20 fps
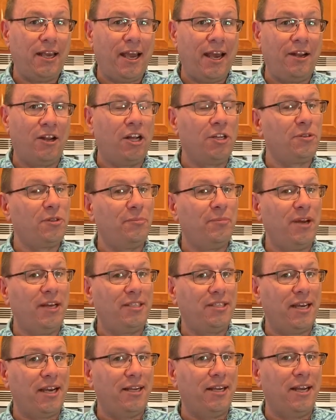at
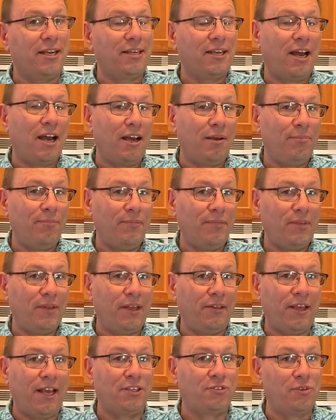ultimatemaitai.com.
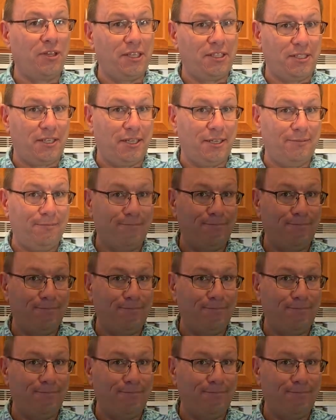Thanks for listening.